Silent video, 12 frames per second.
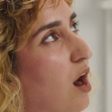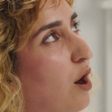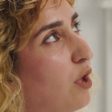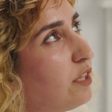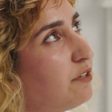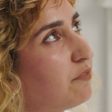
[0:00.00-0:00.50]

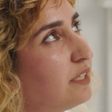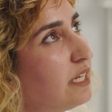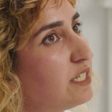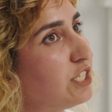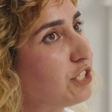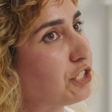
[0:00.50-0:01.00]
all of the
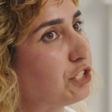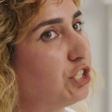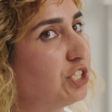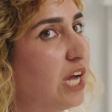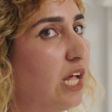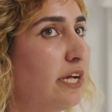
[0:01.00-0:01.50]

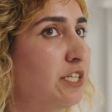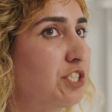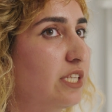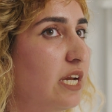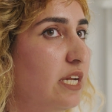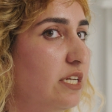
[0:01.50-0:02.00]
additional knowledge
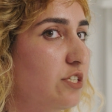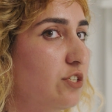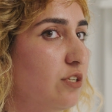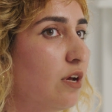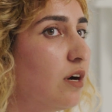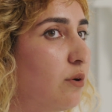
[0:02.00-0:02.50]
that I needed
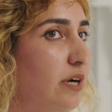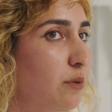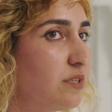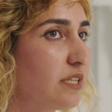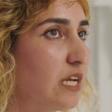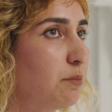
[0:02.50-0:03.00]
to know, I
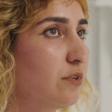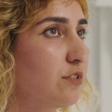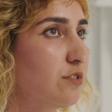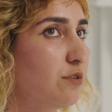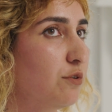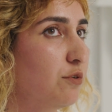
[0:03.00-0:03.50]
was able
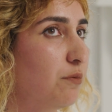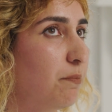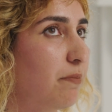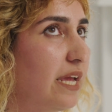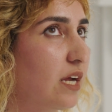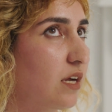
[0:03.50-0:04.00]
to
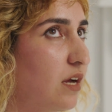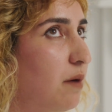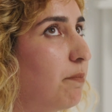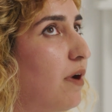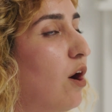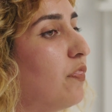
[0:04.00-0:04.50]
pick
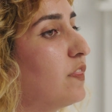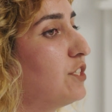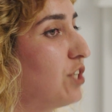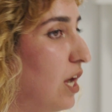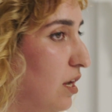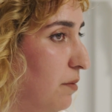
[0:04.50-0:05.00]
up on the
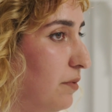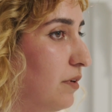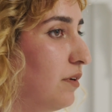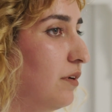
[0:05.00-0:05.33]
job.